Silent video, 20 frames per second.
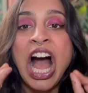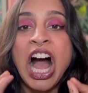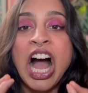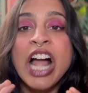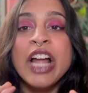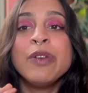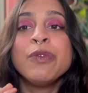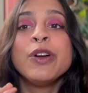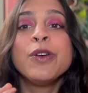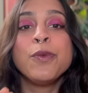
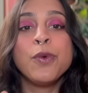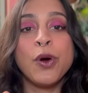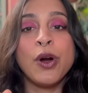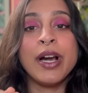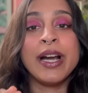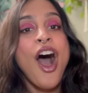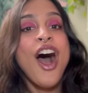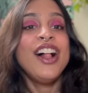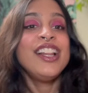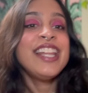high
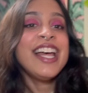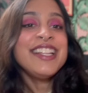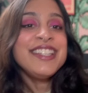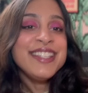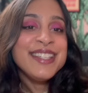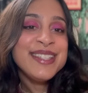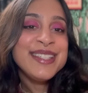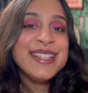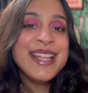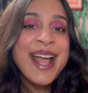reward. All that
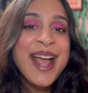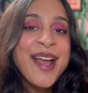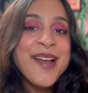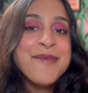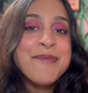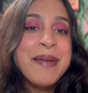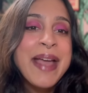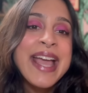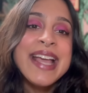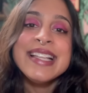to say,
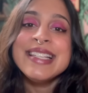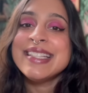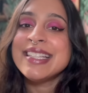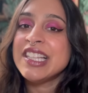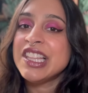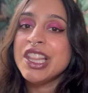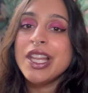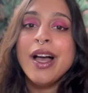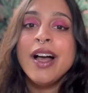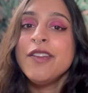banks
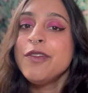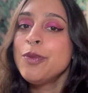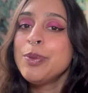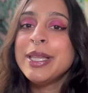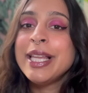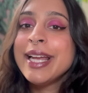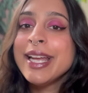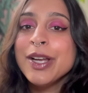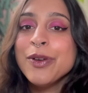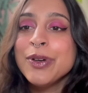love
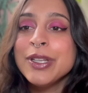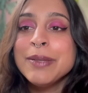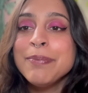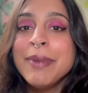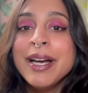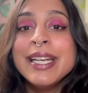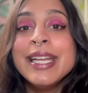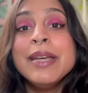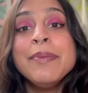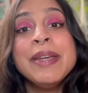playing with
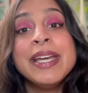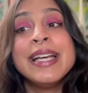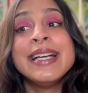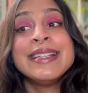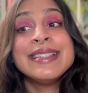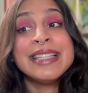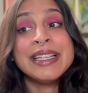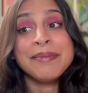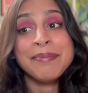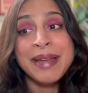money
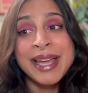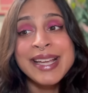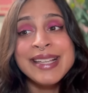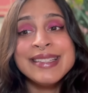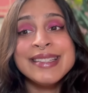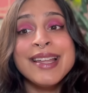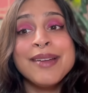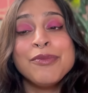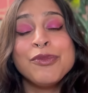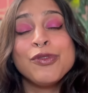because it
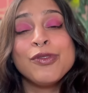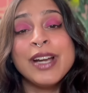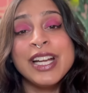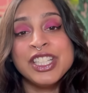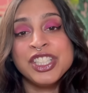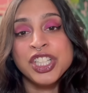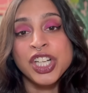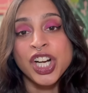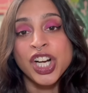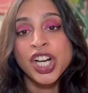makes them
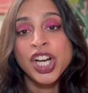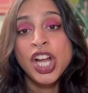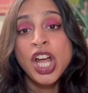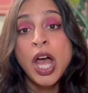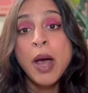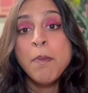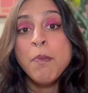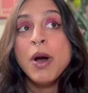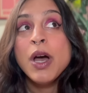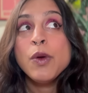richer.
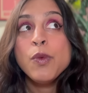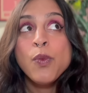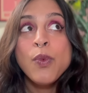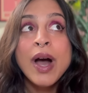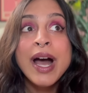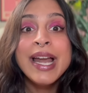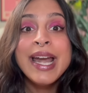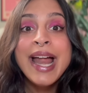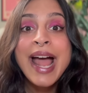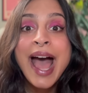But
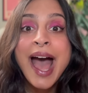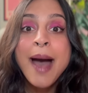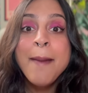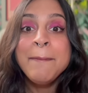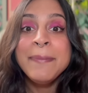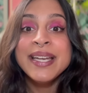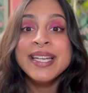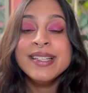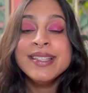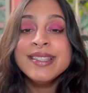what
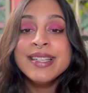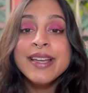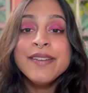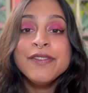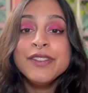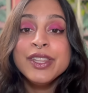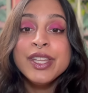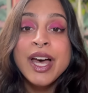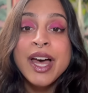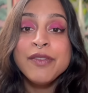happens if
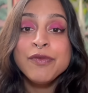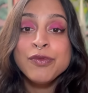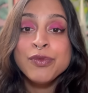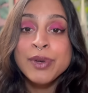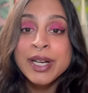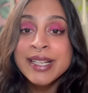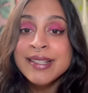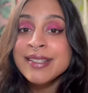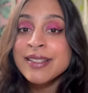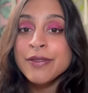that
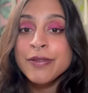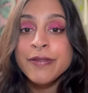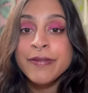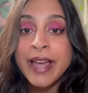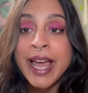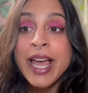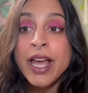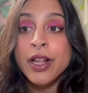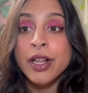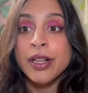risk
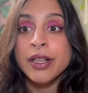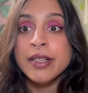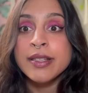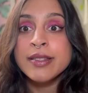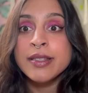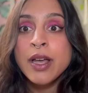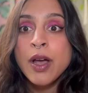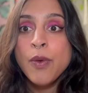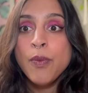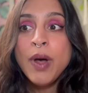
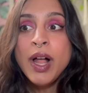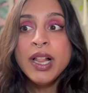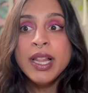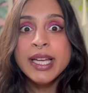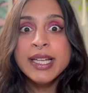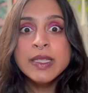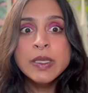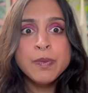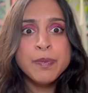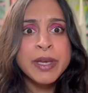fails? Well,
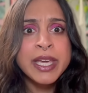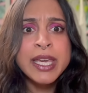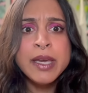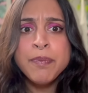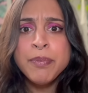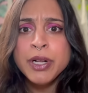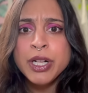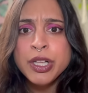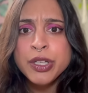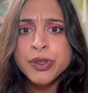it's
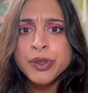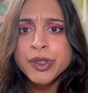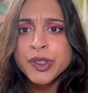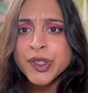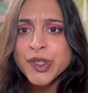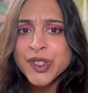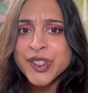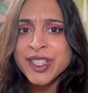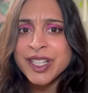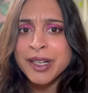people who
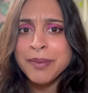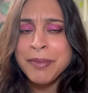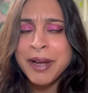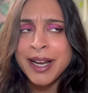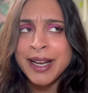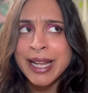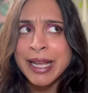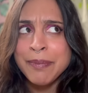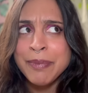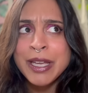lose their
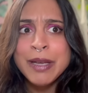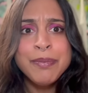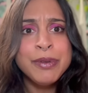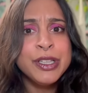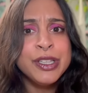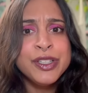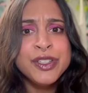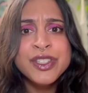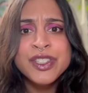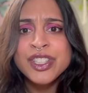money.
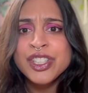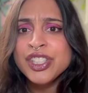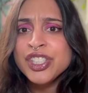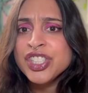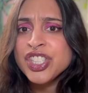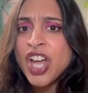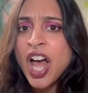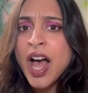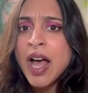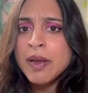People lose their
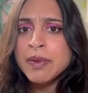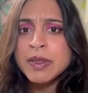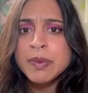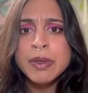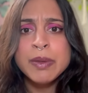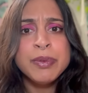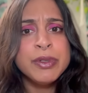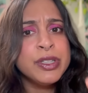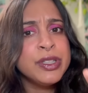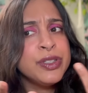jobs.
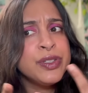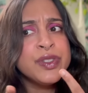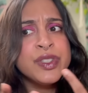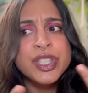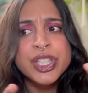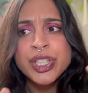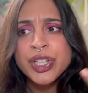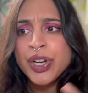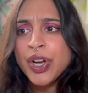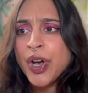People lose
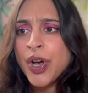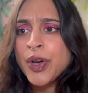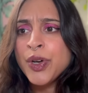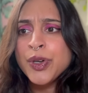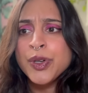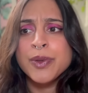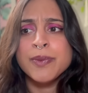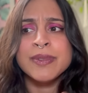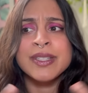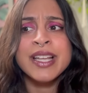their
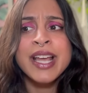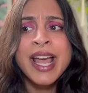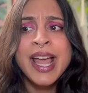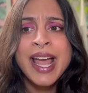homes.